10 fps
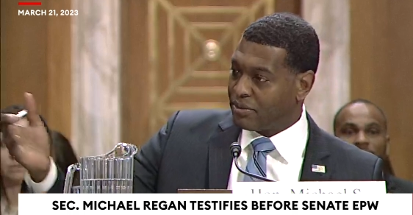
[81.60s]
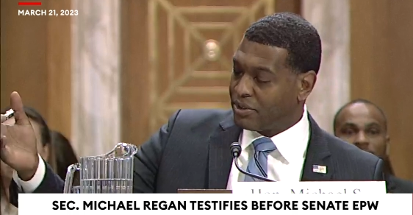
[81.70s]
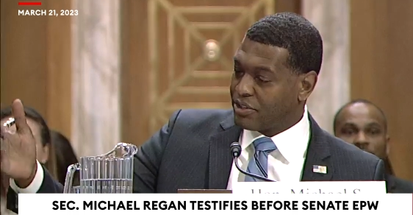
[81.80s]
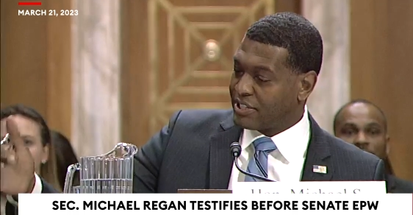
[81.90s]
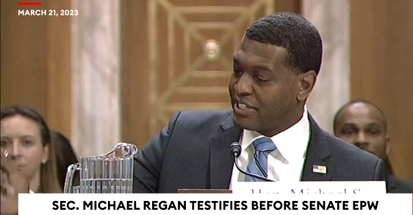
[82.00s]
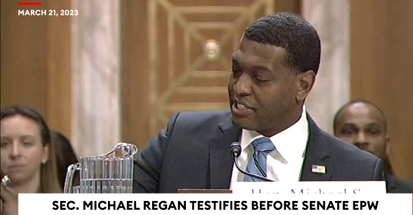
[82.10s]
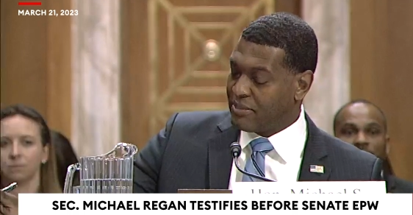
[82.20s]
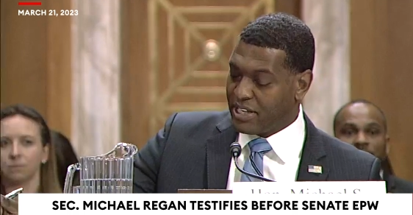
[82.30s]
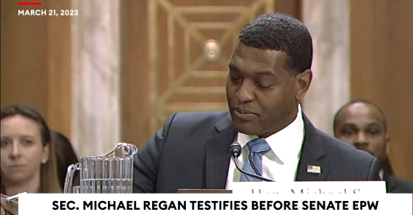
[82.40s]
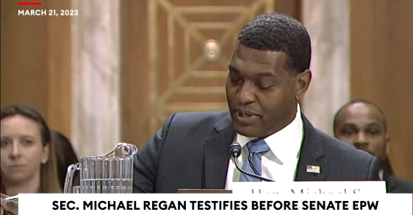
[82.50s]
Speaker 1: your
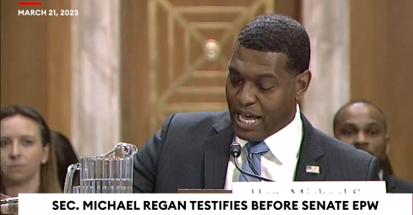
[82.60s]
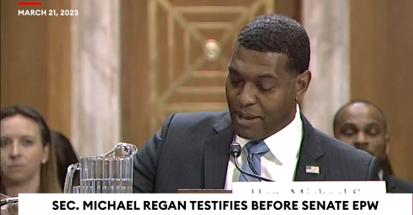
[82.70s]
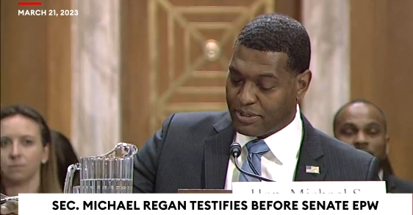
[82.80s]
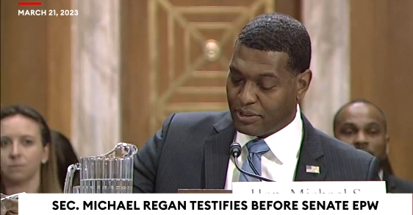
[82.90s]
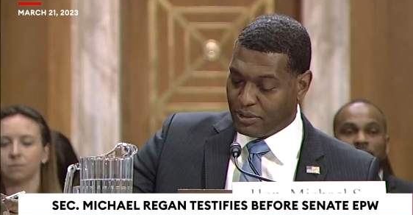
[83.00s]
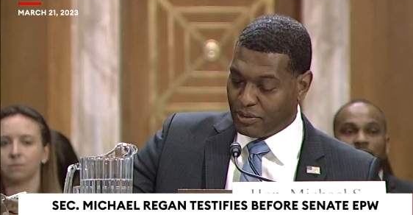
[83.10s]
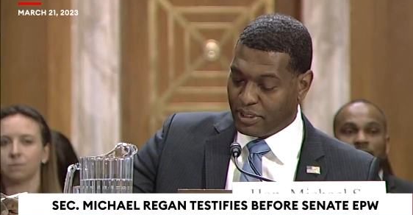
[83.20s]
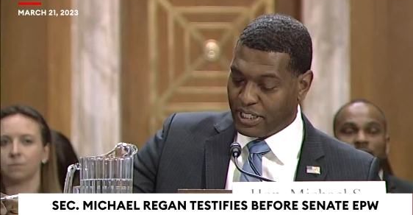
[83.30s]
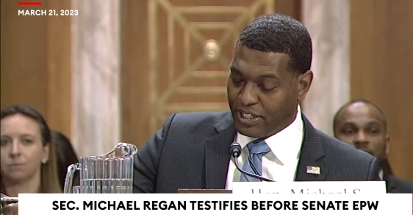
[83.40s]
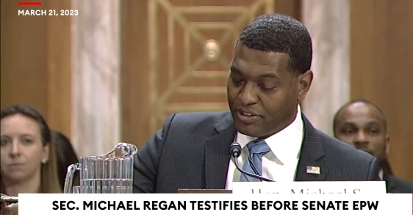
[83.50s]
sentiments. We
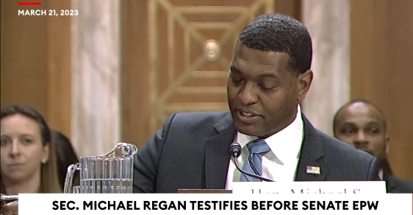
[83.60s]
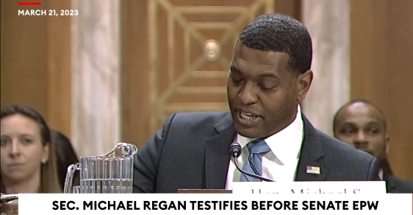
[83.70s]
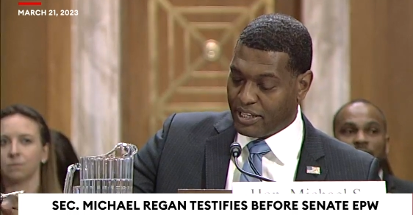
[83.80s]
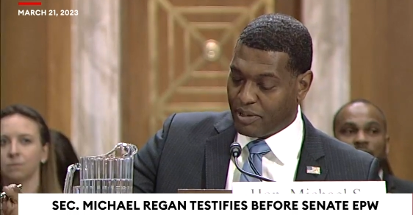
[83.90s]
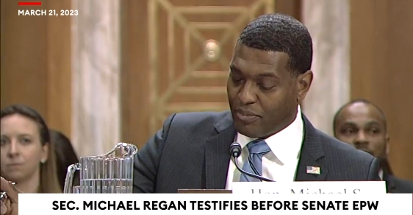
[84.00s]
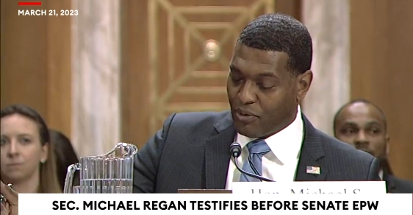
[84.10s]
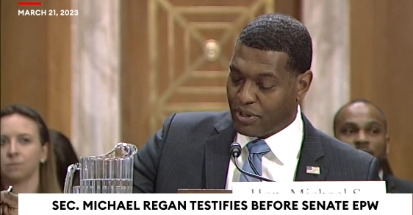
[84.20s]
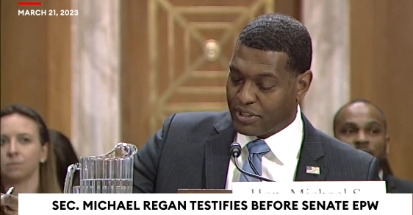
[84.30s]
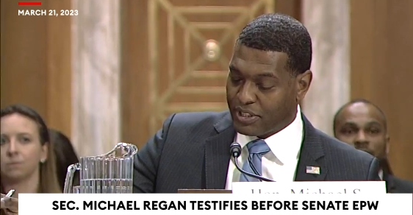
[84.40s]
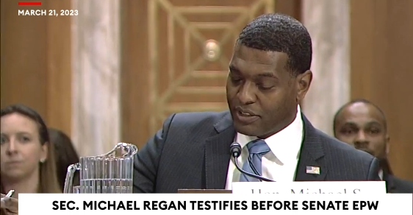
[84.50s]
absolutely understand the
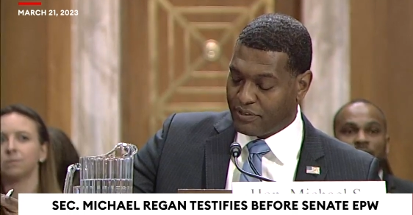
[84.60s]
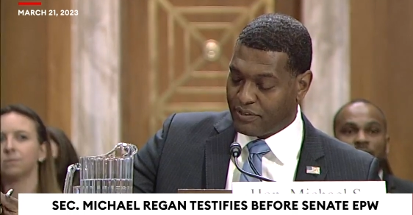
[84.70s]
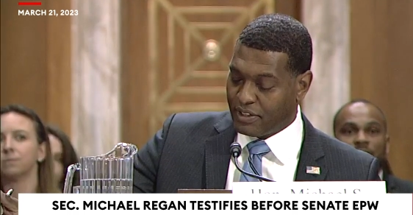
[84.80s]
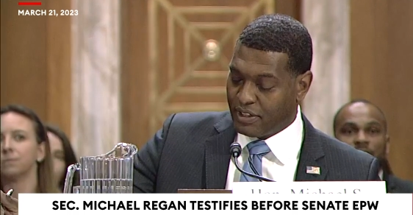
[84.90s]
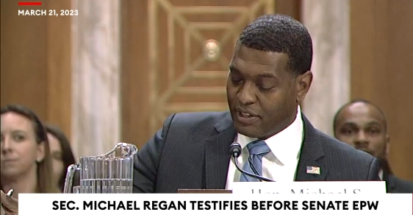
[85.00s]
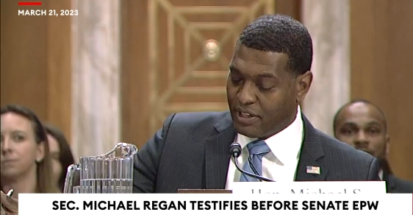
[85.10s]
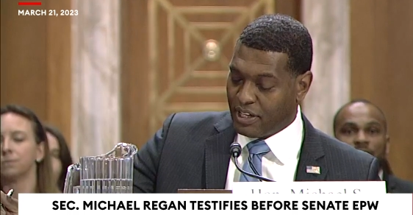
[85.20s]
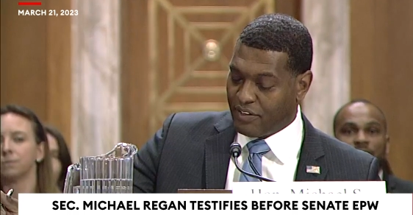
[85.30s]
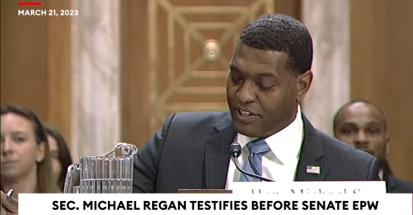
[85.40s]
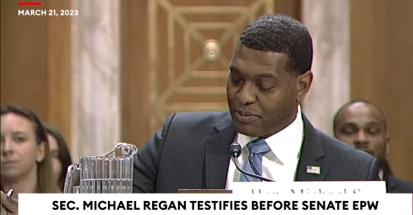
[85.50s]
importance of
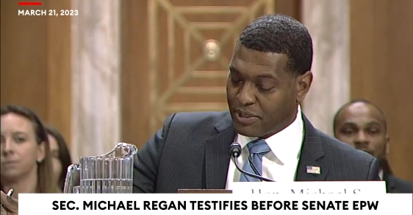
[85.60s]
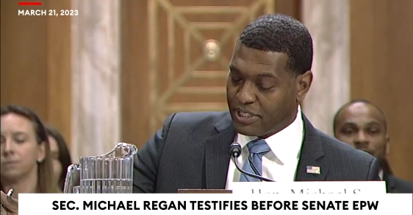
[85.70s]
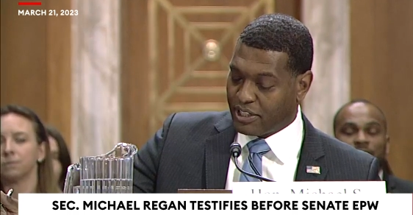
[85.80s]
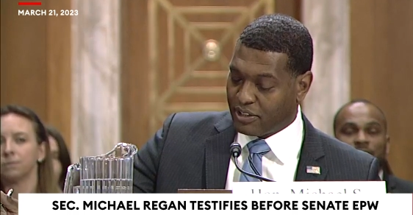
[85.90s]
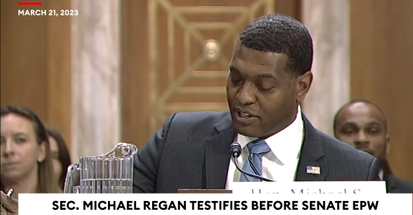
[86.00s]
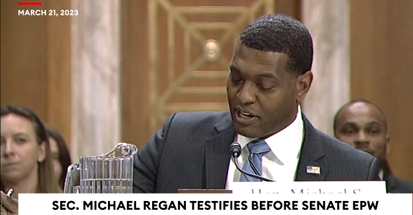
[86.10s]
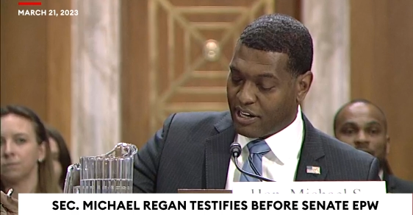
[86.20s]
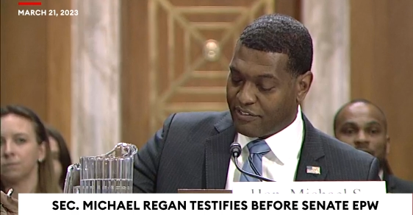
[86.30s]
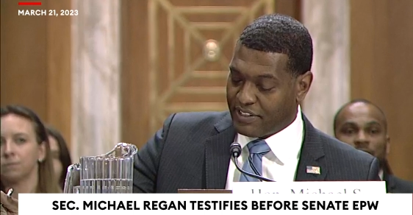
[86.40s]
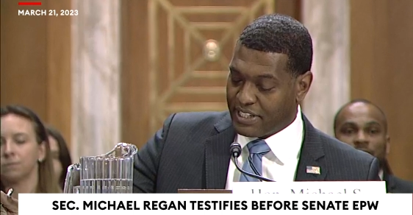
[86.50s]
of this particular
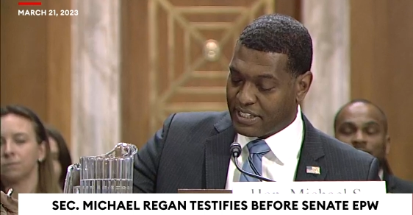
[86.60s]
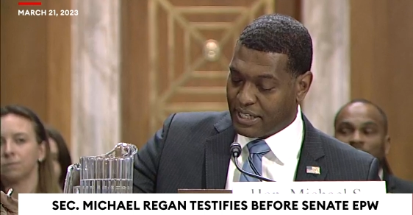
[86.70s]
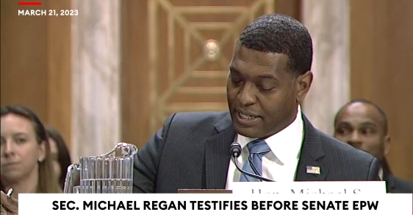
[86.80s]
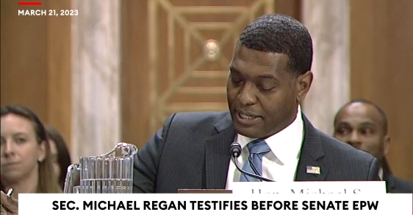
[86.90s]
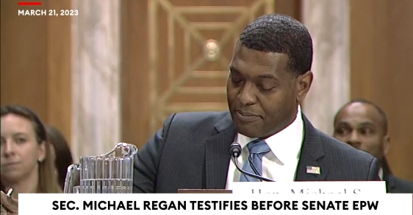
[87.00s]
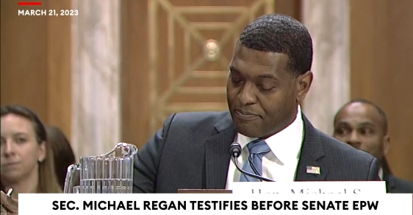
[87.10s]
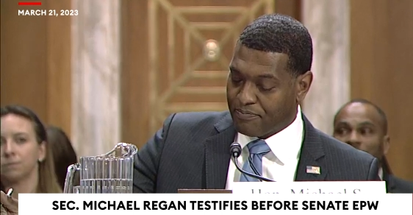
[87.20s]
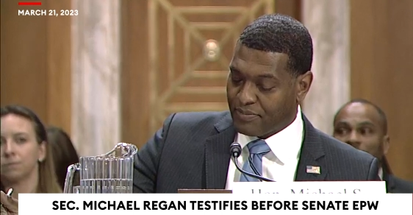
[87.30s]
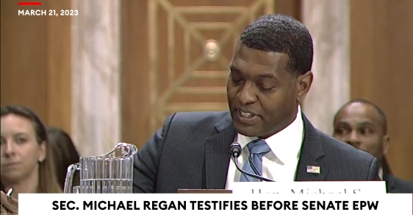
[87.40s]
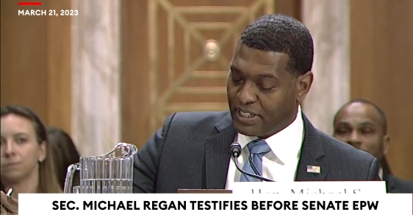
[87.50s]
office. Um,
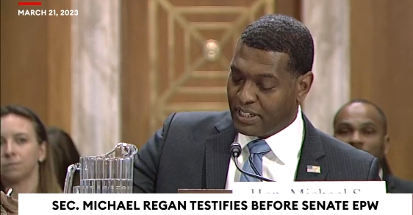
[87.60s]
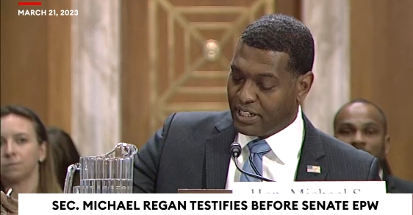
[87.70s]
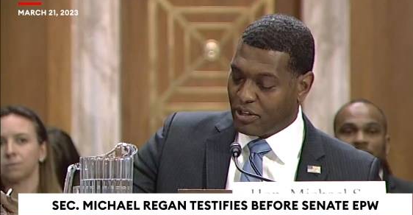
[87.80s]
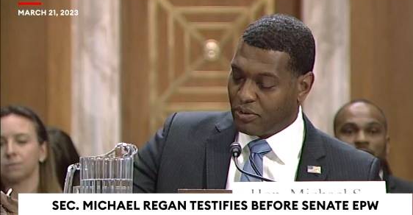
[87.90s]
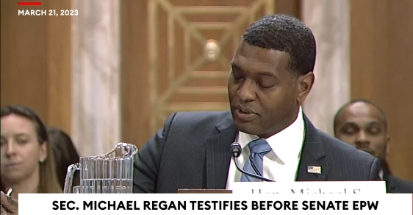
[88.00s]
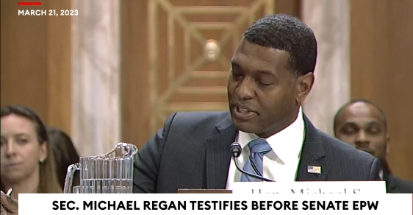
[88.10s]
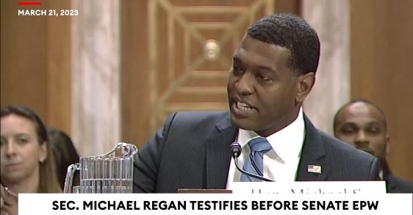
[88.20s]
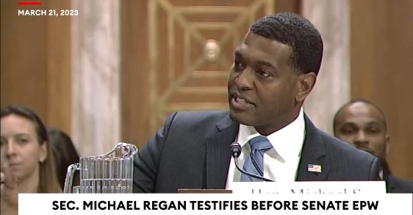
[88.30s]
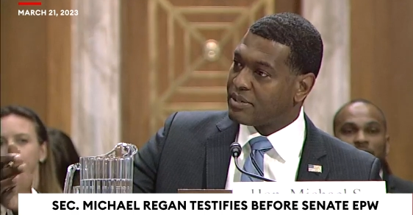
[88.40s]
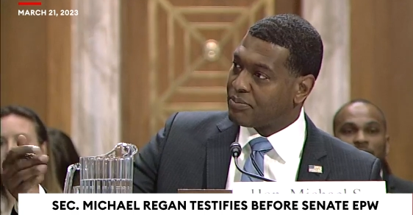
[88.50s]
you know,
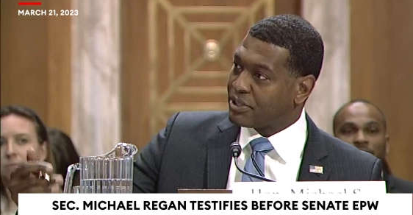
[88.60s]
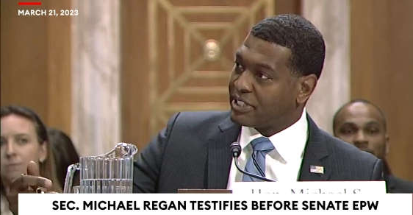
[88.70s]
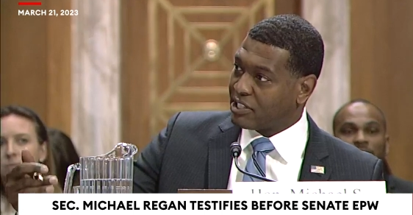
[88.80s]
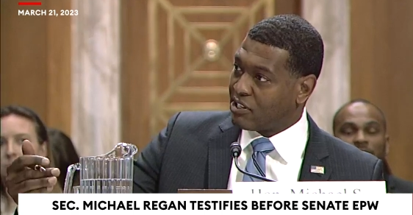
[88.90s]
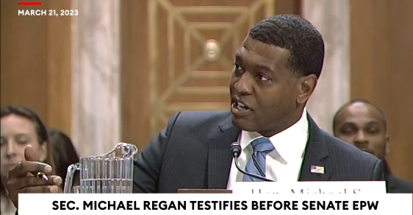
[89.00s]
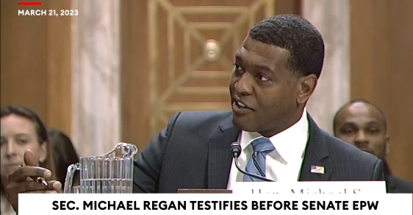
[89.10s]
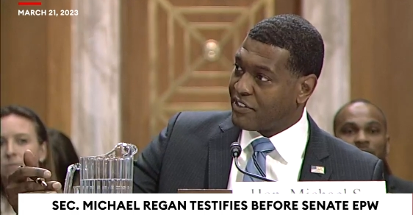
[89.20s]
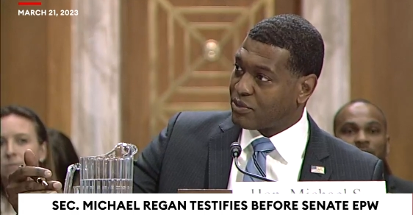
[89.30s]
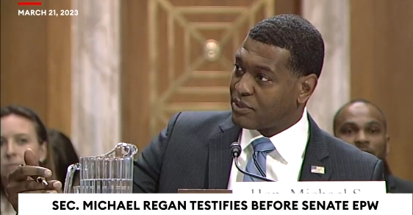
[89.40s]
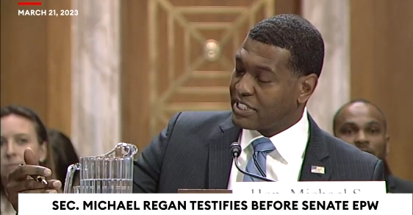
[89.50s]
this particular
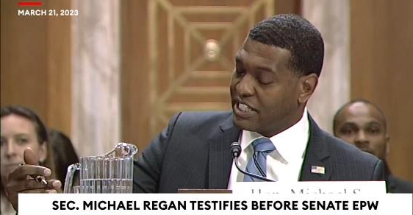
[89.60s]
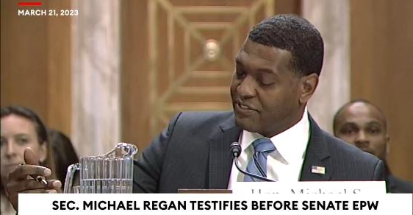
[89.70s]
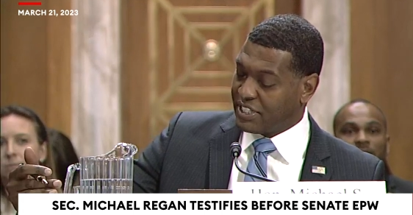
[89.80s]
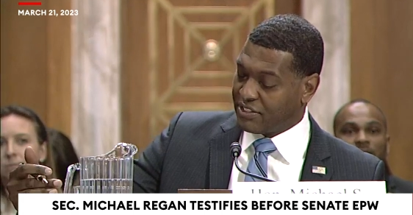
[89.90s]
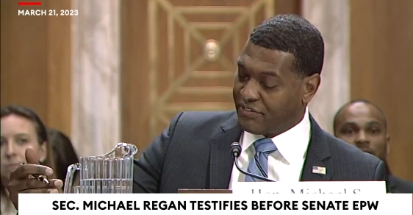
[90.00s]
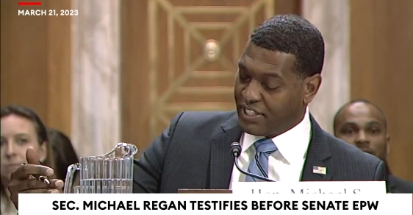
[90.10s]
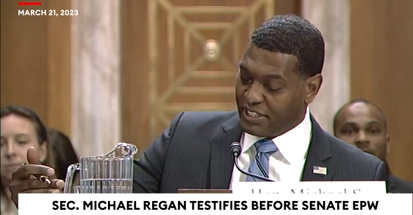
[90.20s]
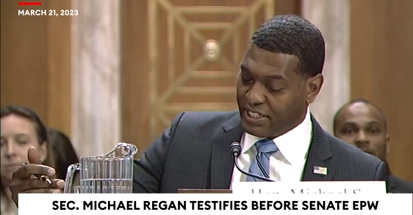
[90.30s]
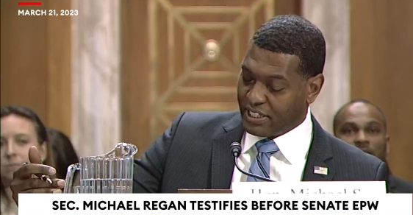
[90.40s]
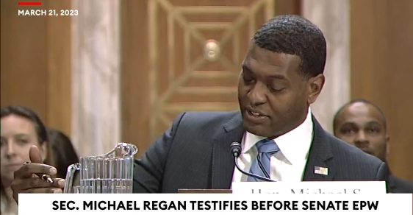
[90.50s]
office receives its
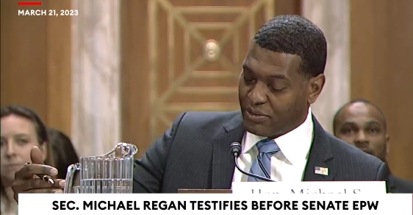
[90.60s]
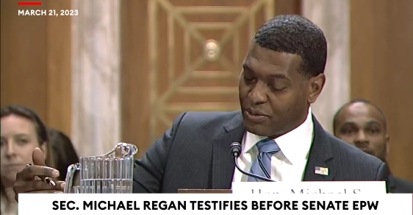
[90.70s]
funding